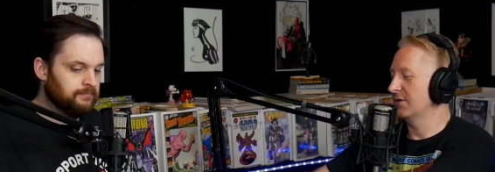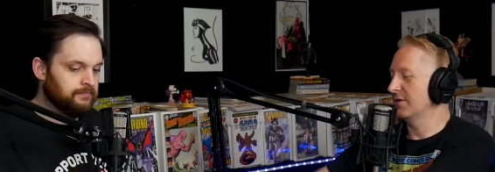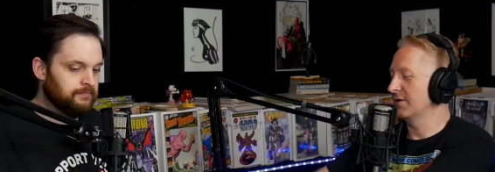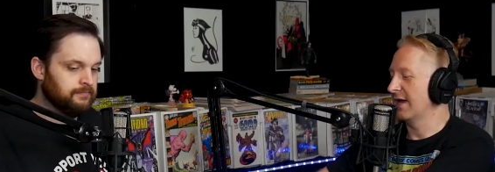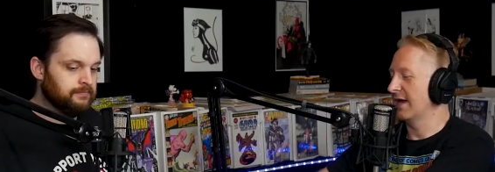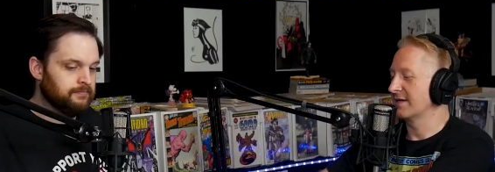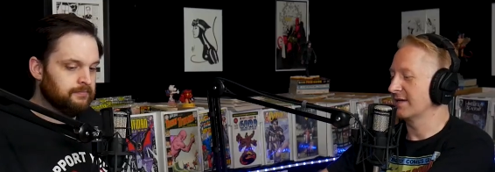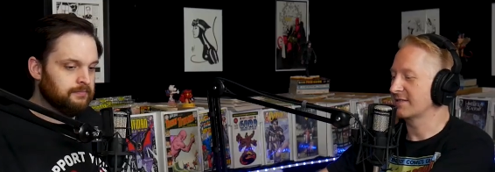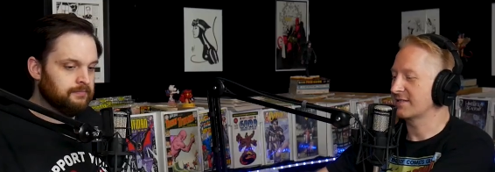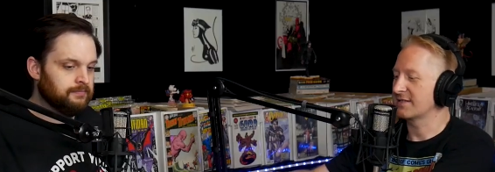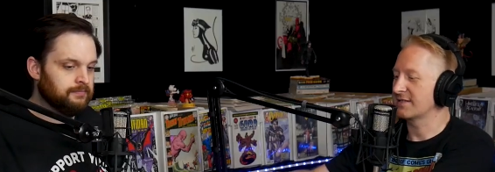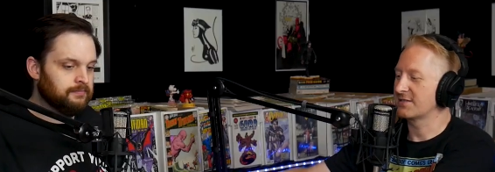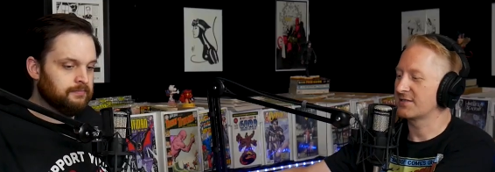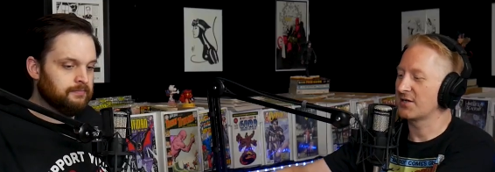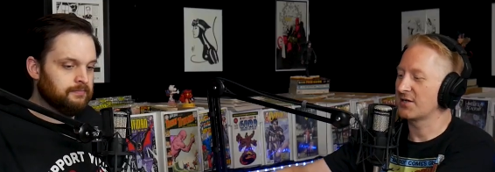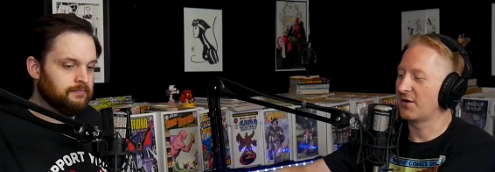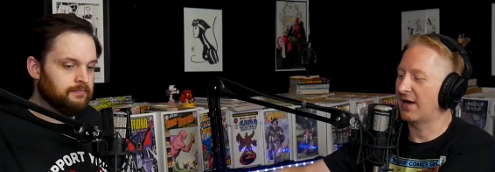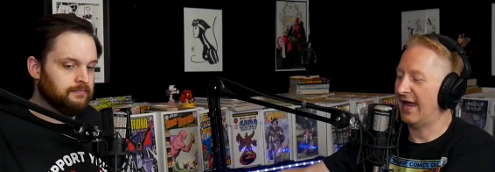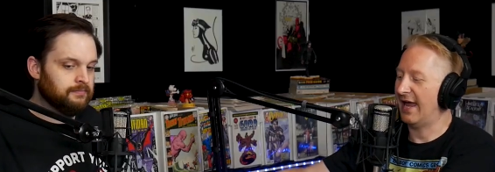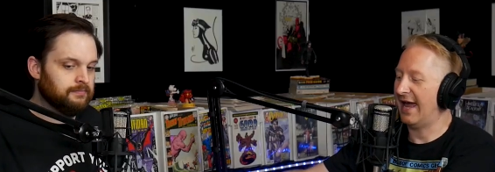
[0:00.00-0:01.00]
Speaker 1: Oh, yes.
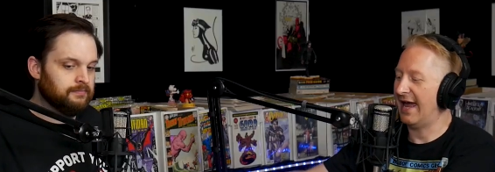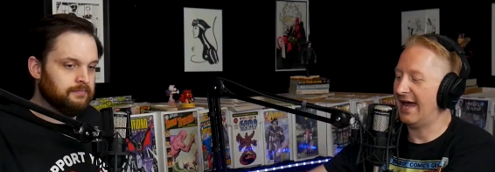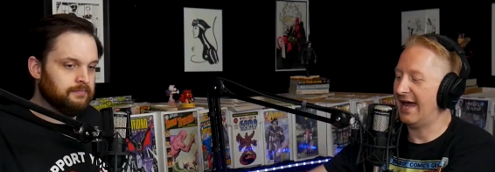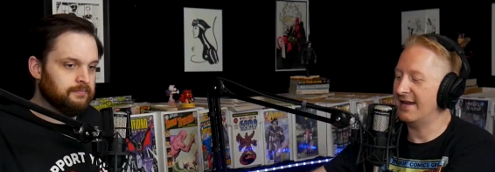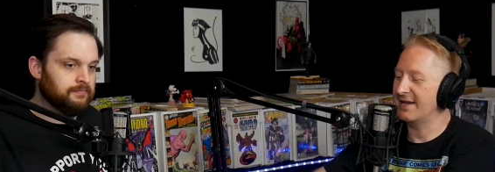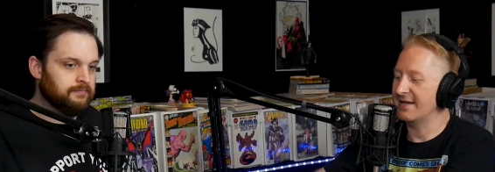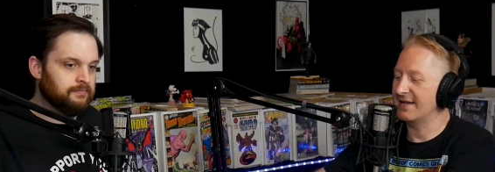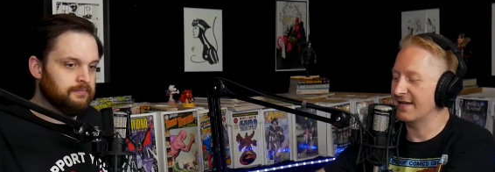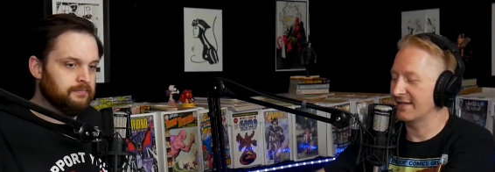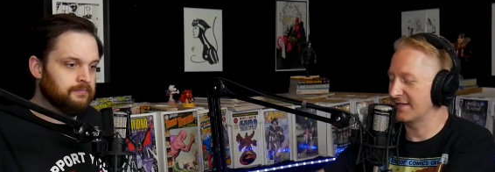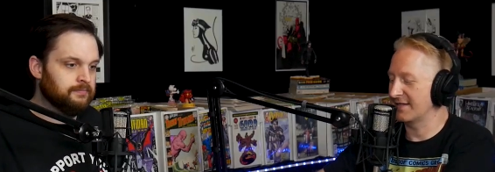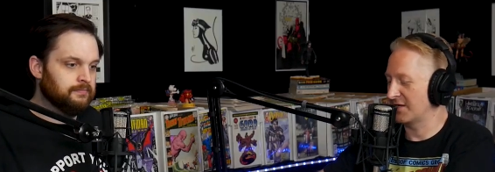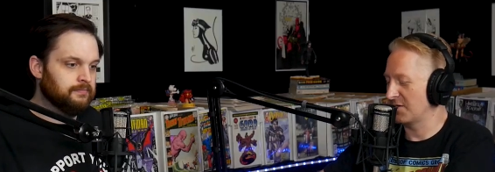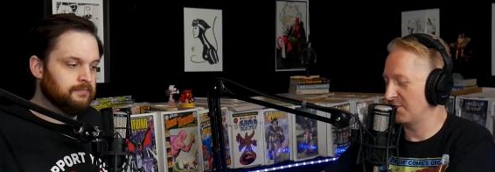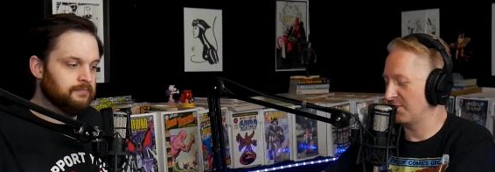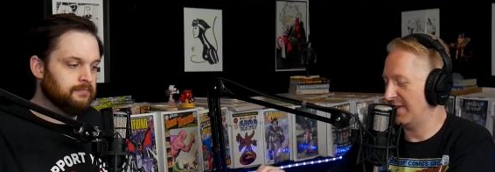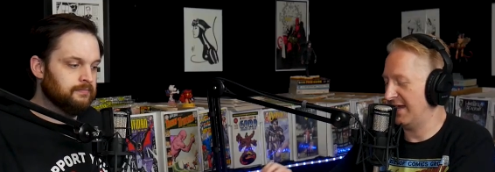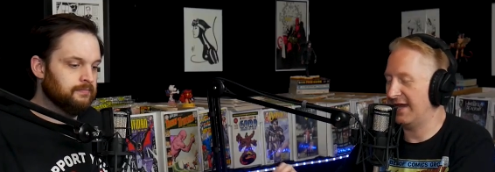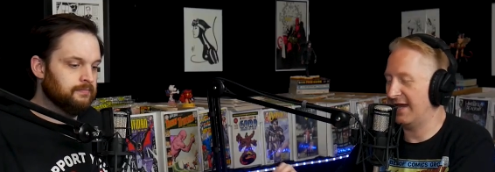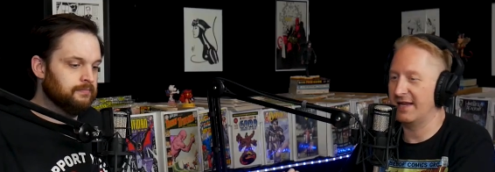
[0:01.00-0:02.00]
So I had to get the
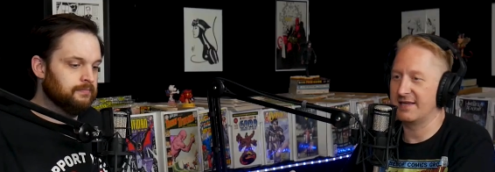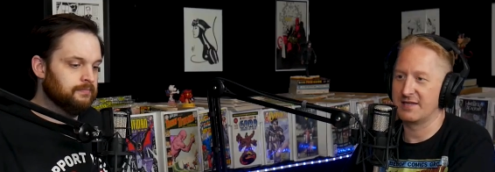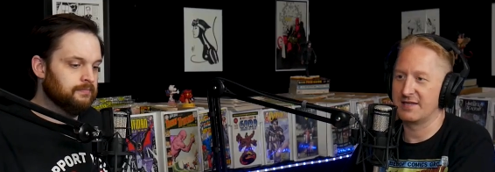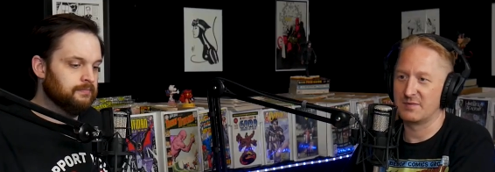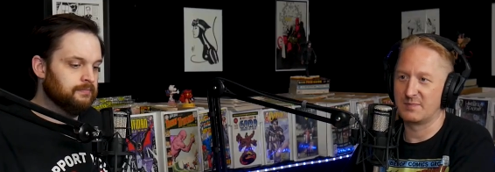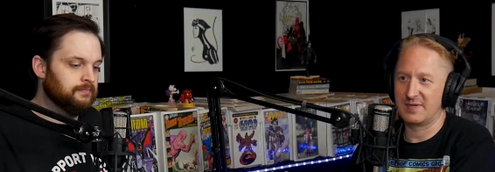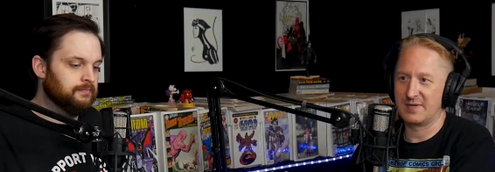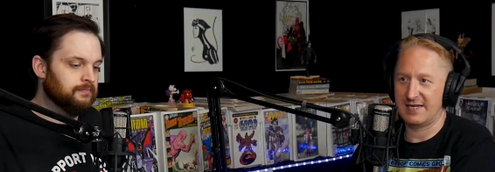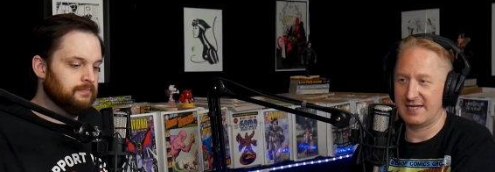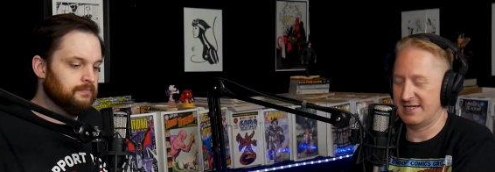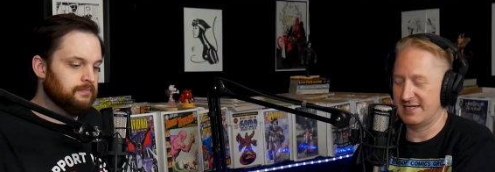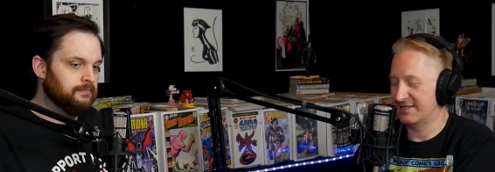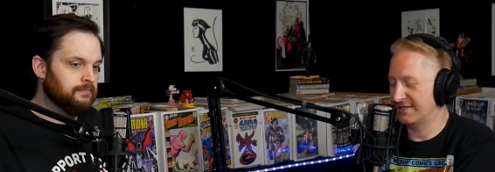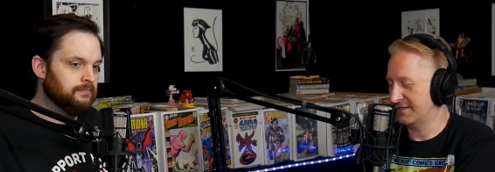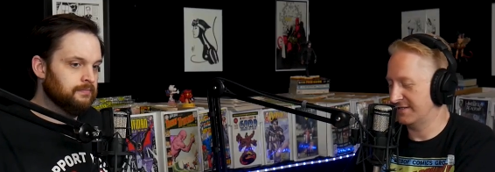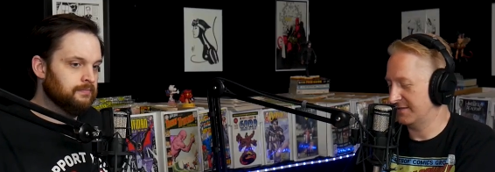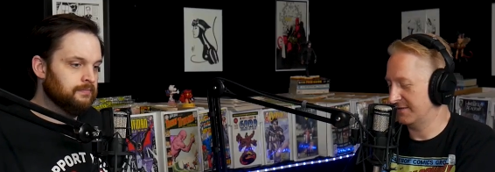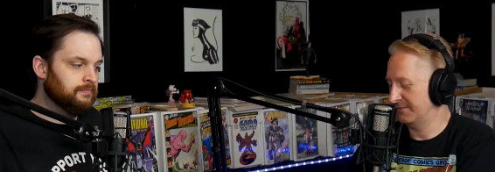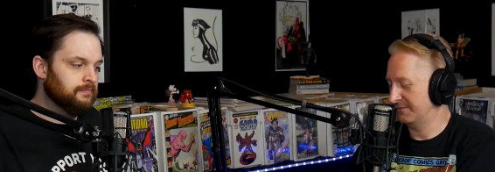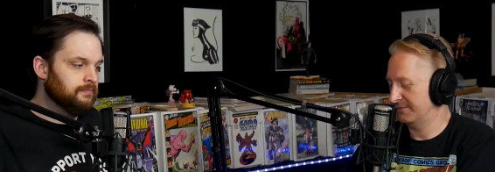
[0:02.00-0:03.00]
companion piece.